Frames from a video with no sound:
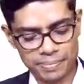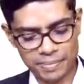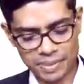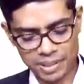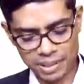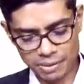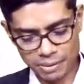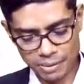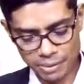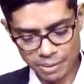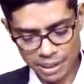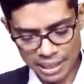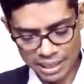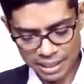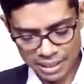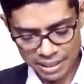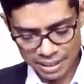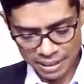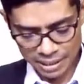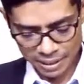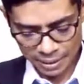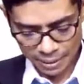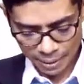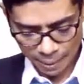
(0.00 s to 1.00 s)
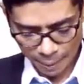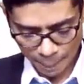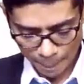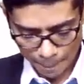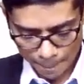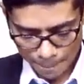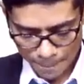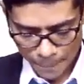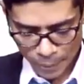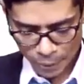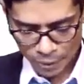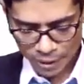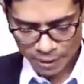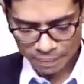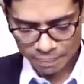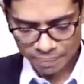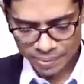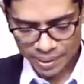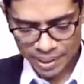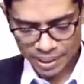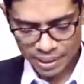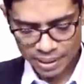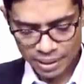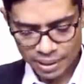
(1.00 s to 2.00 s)
Now look at here, okay.
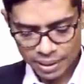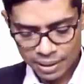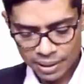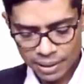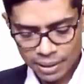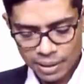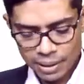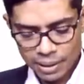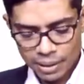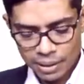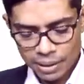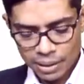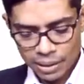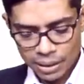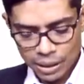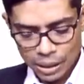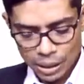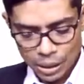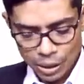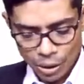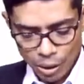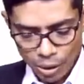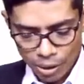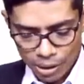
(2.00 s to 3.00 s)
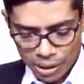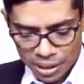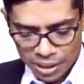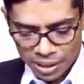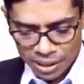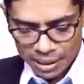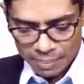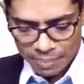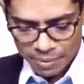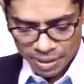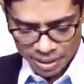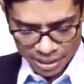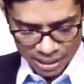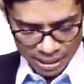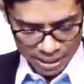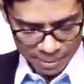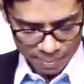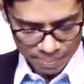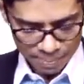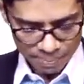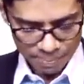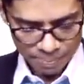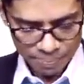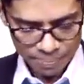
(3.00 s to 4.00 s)
Non-REM
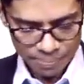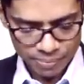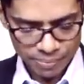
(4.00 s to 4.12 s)
sleep,